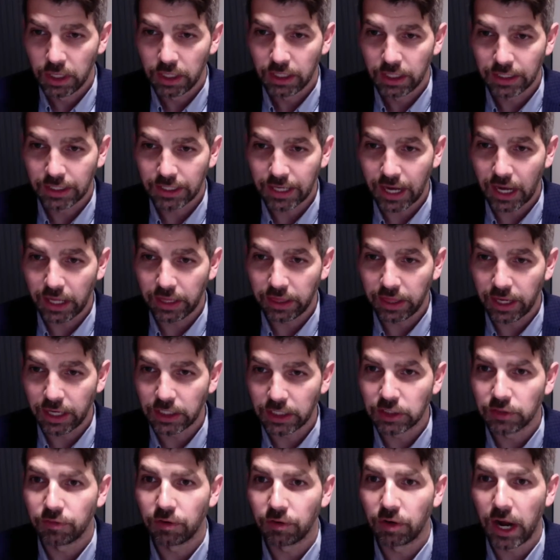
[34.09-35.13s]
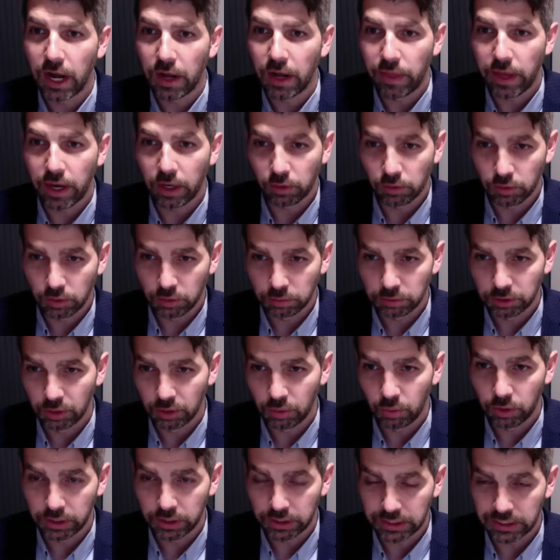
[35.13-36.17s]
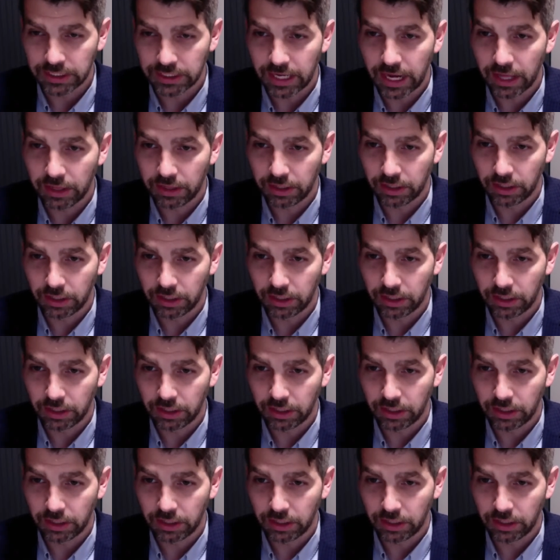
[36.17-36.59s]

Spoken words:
guidelines for how that group should work together.